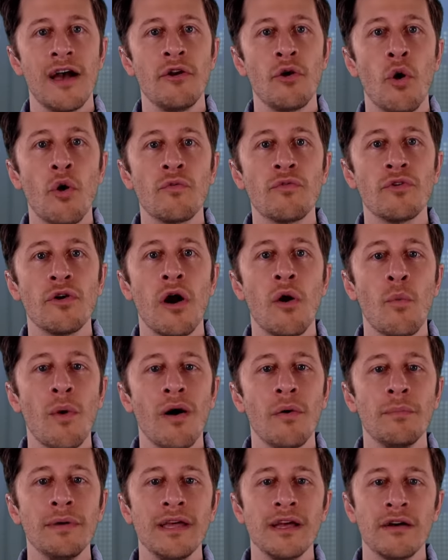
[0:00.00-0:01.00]
and overall
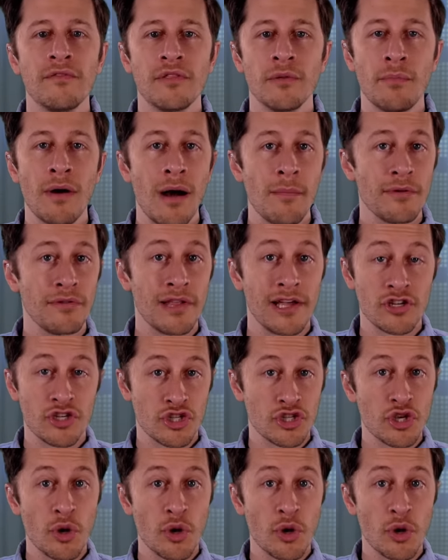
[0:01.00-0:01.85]
well being of the population.